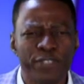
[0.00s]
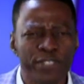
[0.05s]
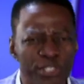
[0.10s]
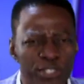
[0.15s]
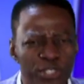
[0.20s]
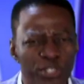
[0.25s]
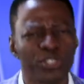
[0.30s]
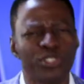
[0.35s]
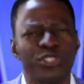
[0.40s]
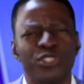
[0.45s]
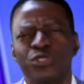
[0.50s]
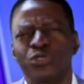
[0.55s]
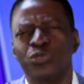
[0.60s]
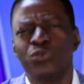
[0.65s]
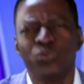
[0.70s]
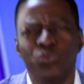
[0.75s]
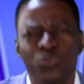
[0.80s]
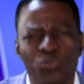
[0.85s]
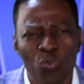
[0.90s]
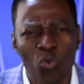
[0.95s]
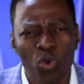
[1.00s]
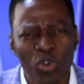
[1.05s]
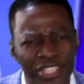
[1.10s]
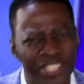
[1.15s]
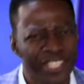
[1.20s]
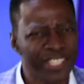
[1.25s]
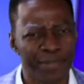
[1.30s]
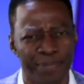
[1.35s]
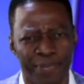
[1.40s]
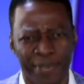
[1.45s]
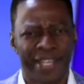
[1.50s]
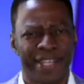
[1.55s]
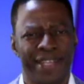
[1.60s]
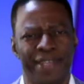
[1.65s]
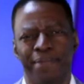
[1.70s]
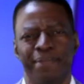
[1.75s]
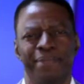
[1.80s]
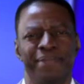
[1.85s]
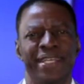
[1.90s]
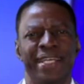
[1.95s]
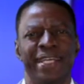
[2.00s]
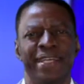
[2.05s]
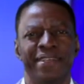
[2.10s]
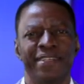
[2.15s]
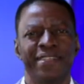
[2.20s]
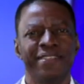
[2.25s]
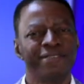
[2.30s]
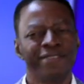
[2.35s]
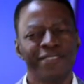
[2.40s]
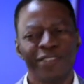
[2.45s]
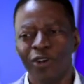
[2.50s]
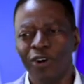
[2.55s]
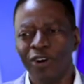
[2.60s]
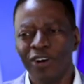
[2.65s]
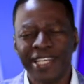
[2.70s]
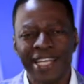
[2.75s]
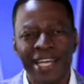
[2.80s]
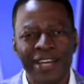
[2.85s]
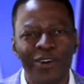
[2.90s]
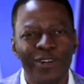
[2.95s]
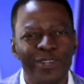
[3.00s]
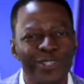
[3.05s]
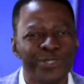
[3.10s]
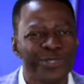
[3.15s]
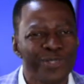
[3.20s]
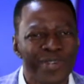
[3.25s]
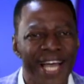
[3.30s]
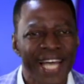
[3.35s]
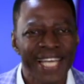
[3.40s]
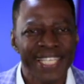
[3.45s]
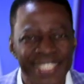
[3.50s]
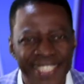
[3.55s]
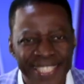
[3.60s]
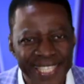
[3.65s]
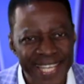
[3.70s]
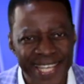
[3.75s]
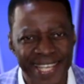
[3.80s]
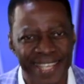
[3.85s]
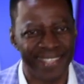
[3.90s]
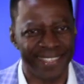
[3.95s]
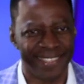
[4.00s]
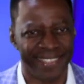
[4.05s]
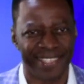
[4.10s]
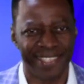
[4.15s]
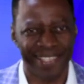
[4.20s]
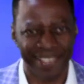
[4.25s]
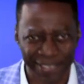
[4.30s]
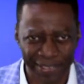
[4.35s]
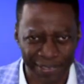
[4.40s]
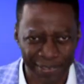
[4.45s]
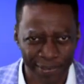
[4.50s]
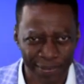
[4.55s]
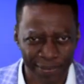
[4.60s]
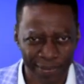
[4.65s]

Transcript: for such to worship him. God also has needs, you